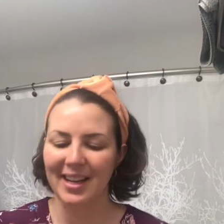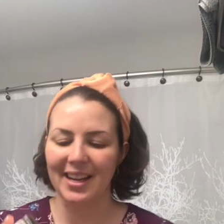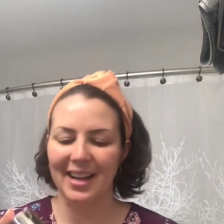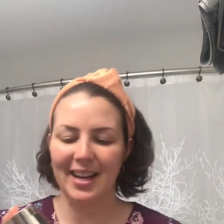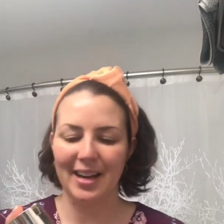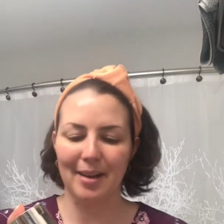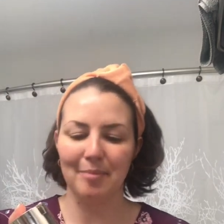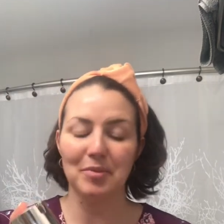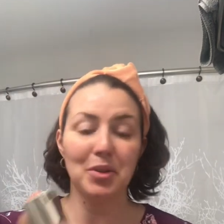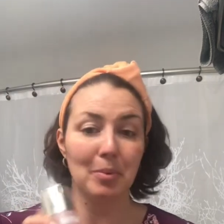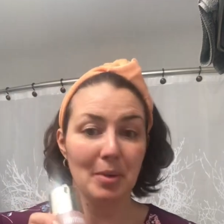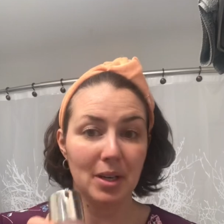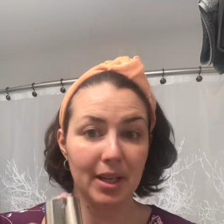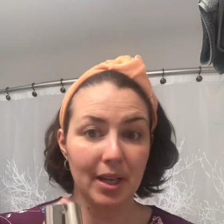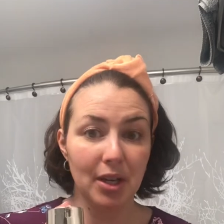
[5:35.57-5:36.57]
So I'm
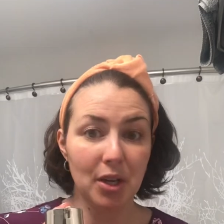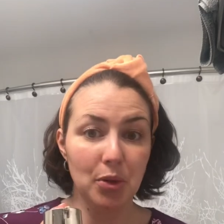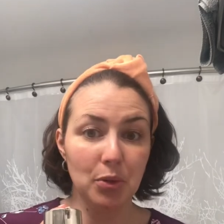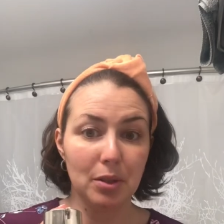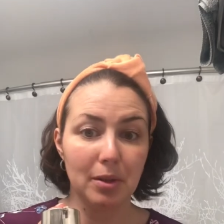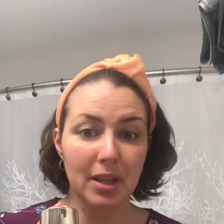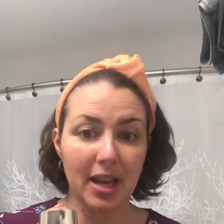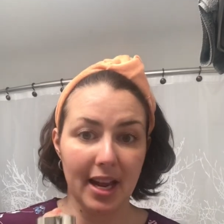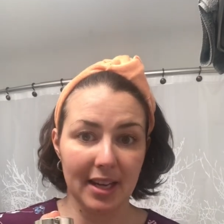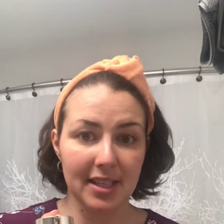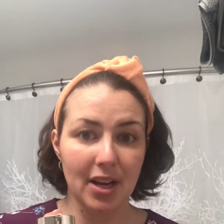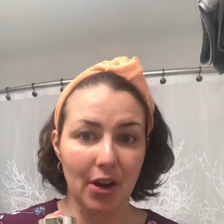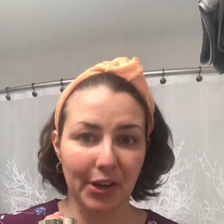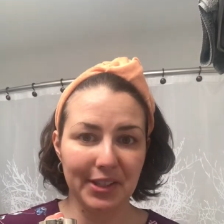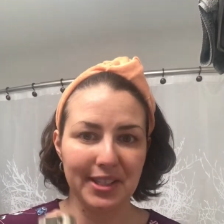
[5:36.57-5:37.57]
going to use the
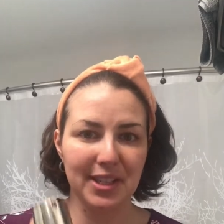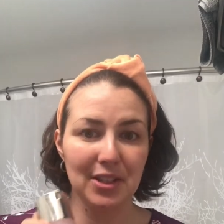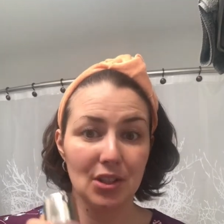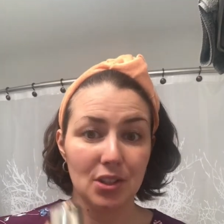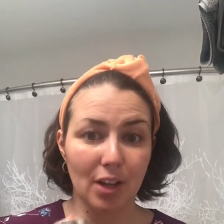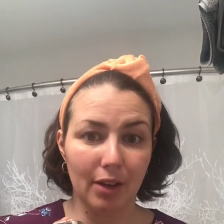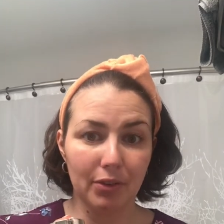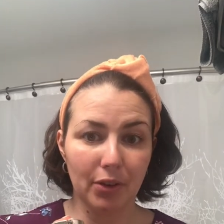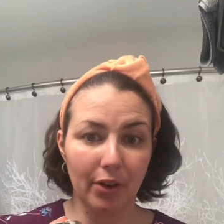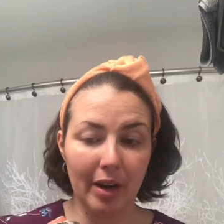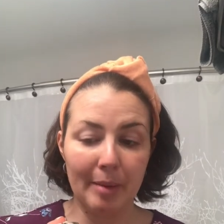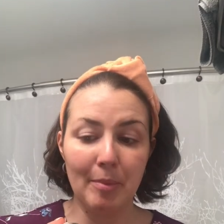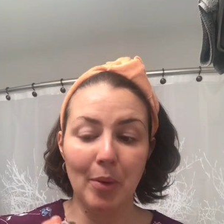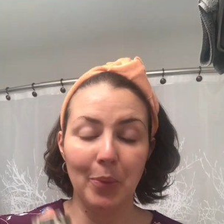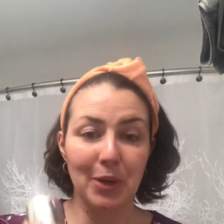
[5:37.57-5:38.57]
antioxidant soft
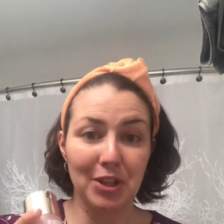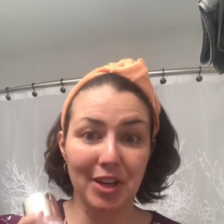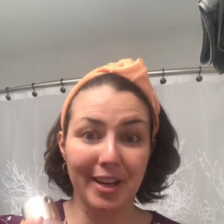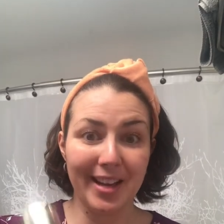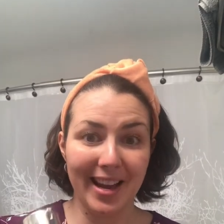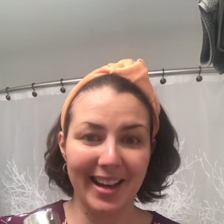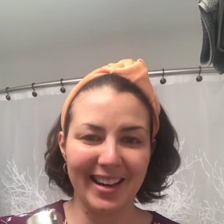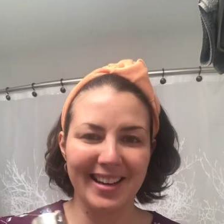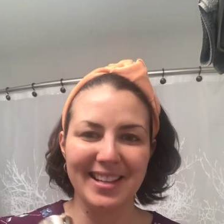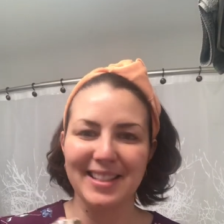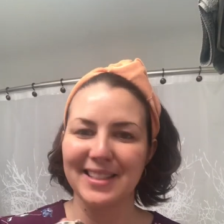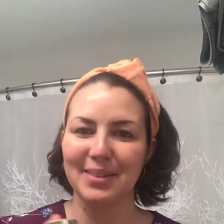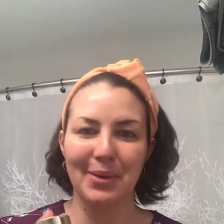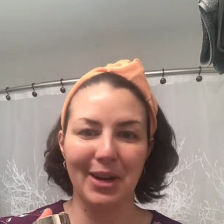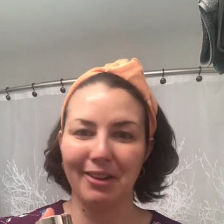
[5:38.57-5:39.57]
cream, which again
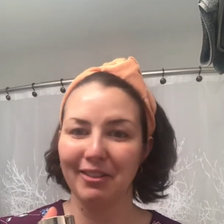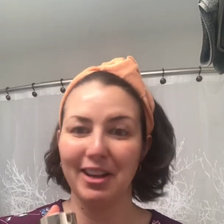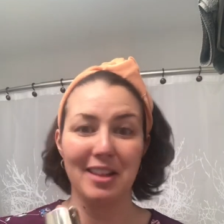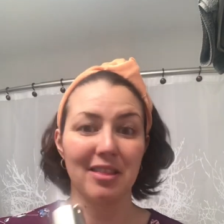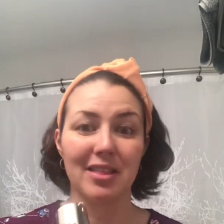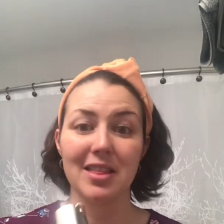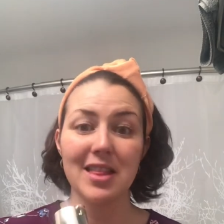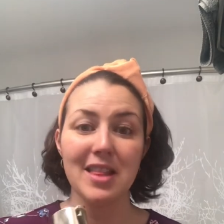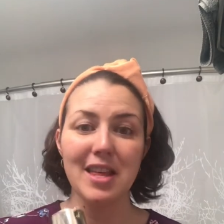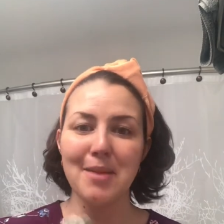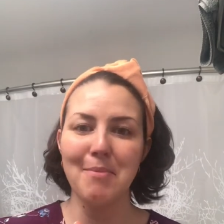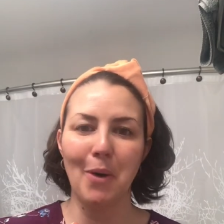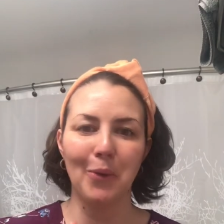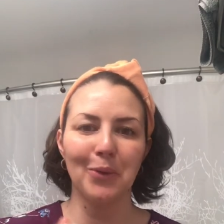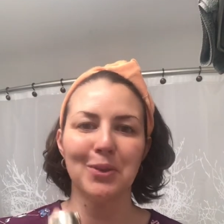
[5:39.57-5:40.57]
is one of like the
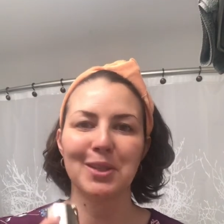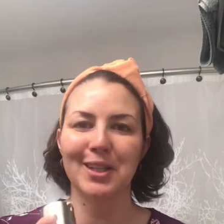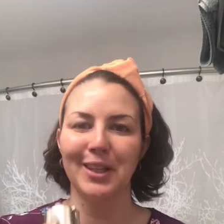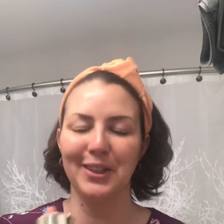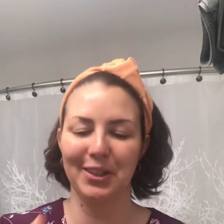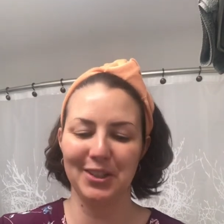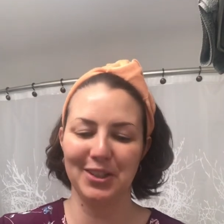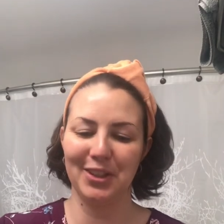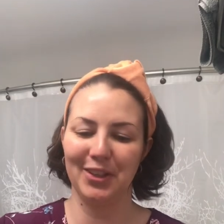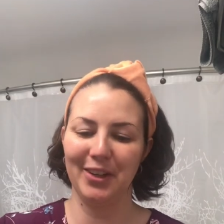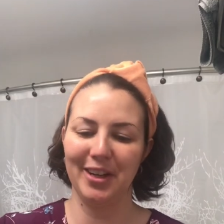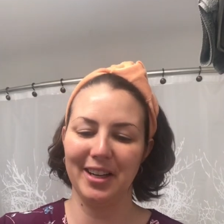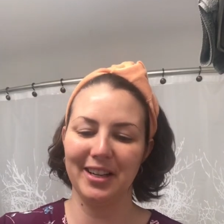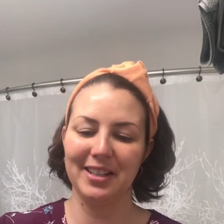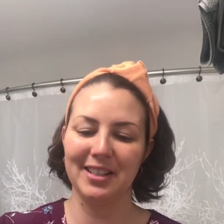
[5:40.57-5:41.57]
most
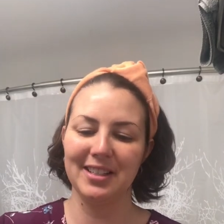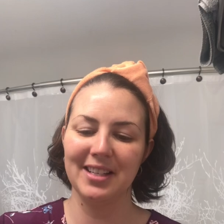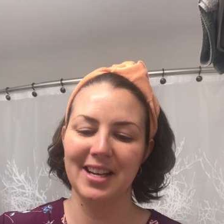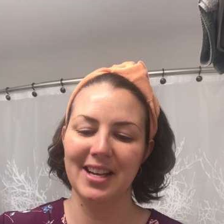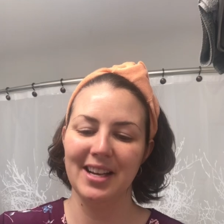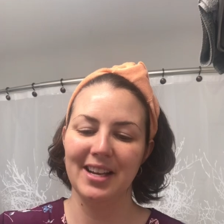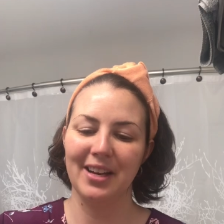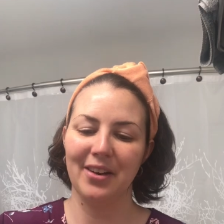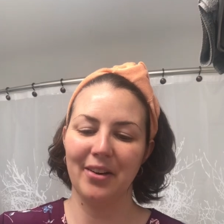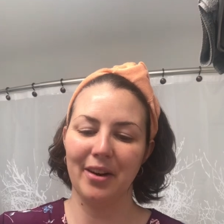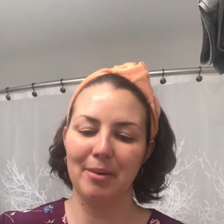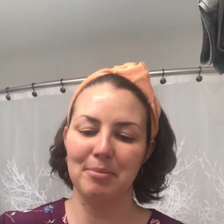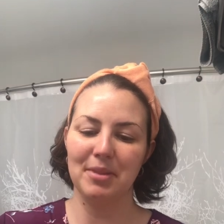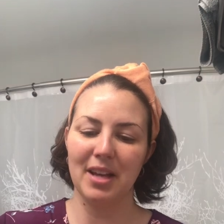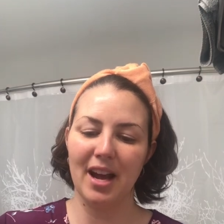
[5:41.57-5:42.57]
luxurious
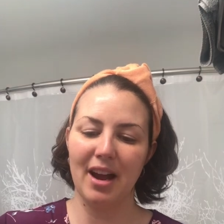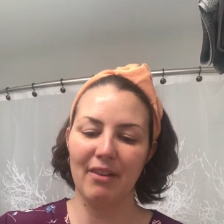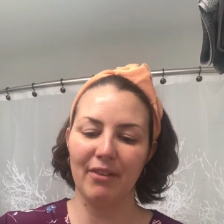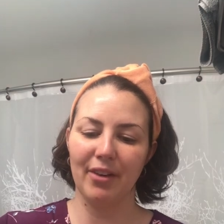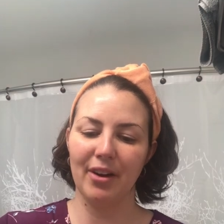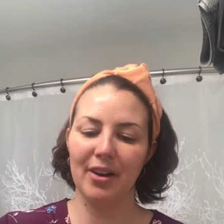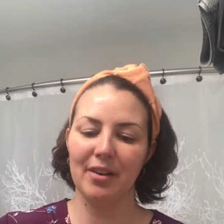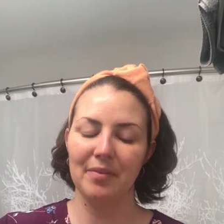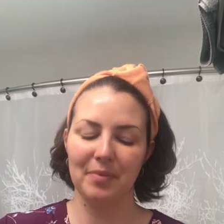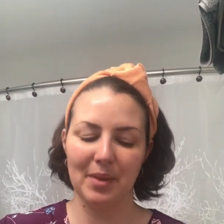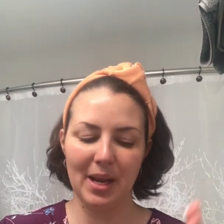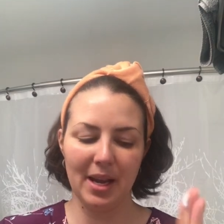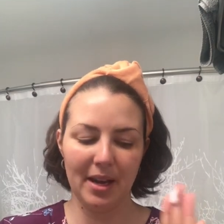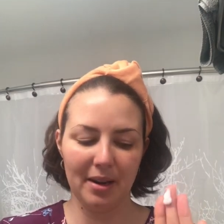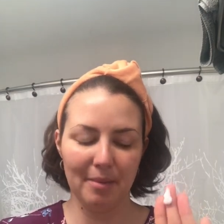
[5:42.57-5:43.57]
creams ever.
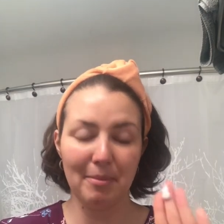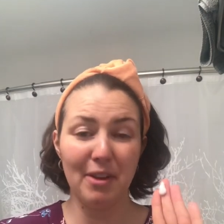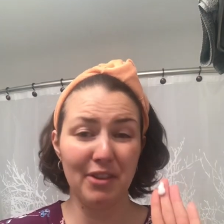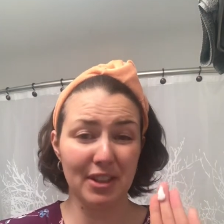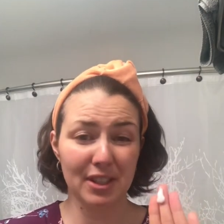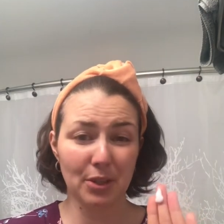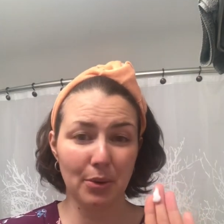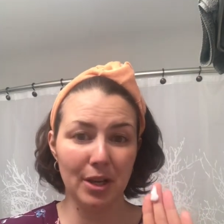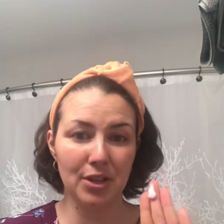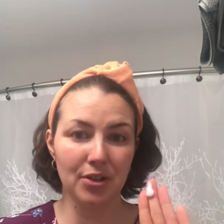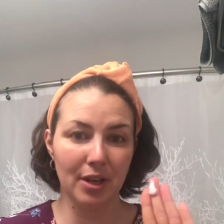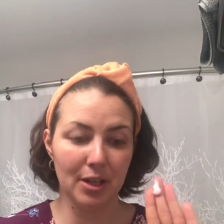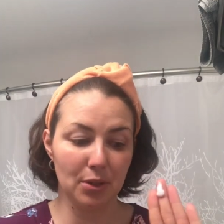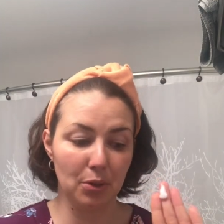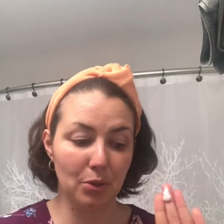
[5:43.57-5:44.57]
And my face is quite
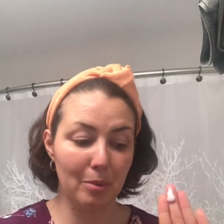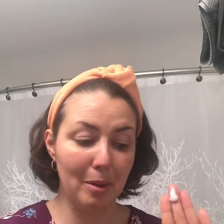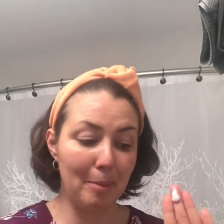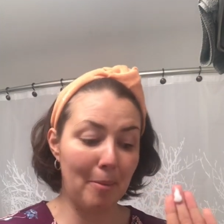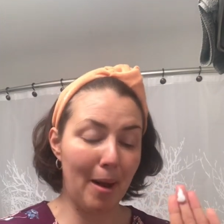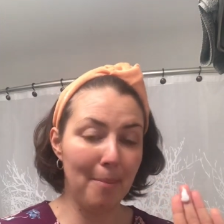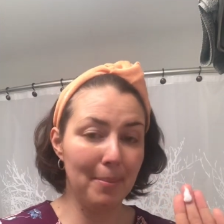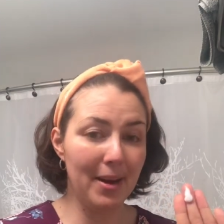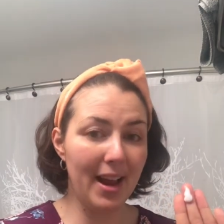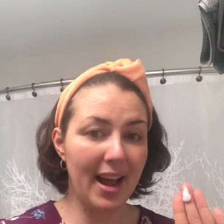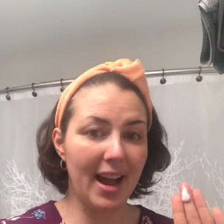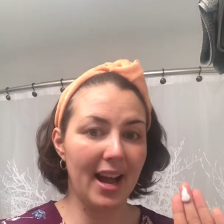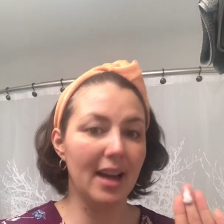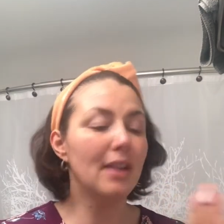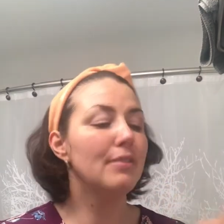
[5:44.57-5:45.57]
dry, so I do about a pump and a
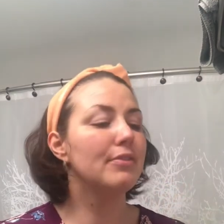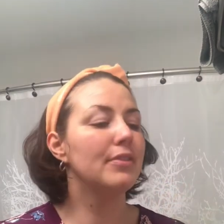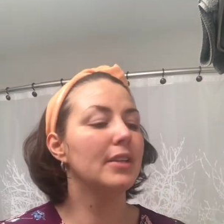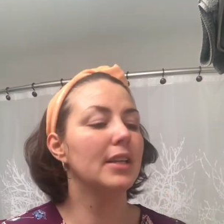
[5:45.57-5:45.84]
half